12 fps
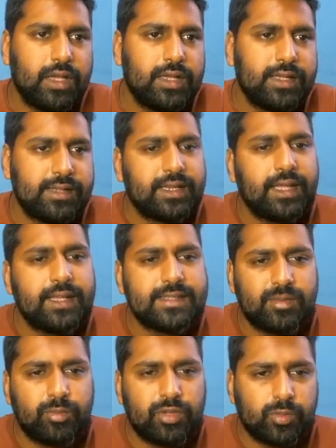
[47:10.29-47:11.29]
In case
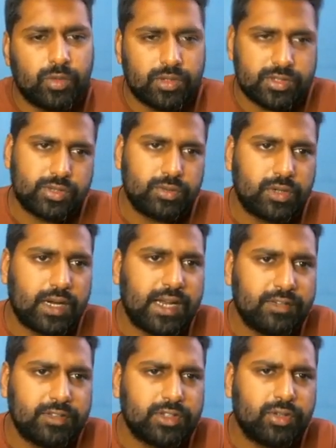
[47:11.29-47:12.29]
someone wants to try
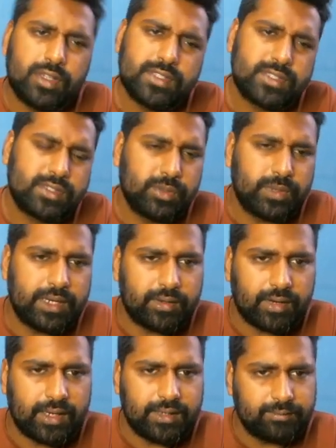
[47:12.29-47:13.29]
it with cos, you can
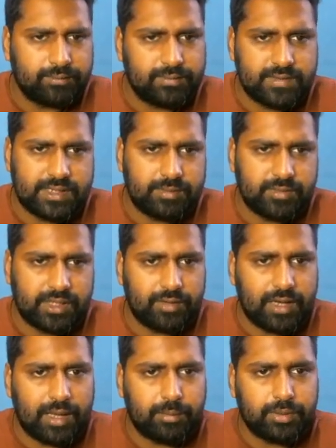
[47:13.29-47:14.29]
try, same thing
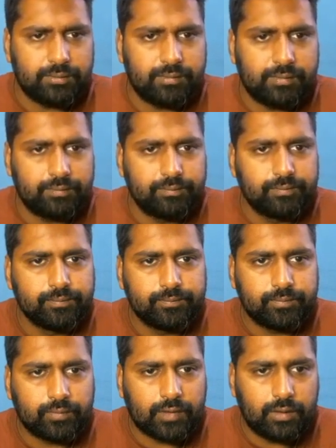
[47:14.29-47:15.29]
will happen.
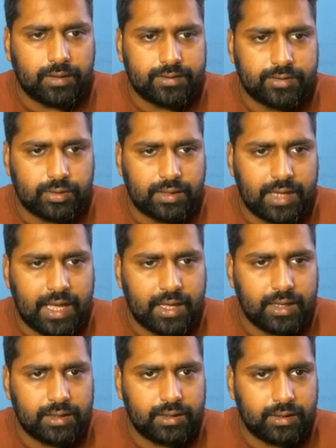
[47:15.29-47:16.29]
Okay, so
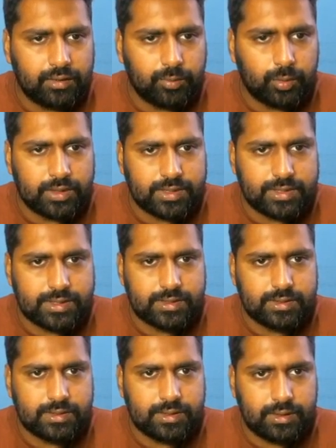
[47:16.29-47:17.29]
tan
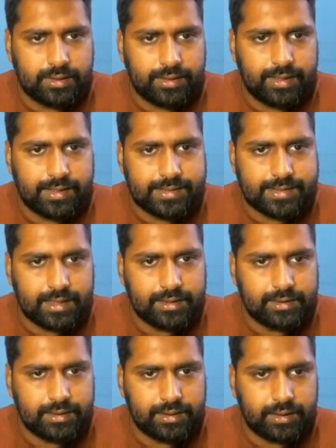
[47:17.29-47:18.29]
inverse a
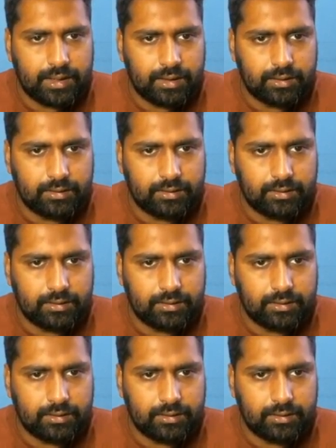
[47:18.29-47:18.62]
sine theta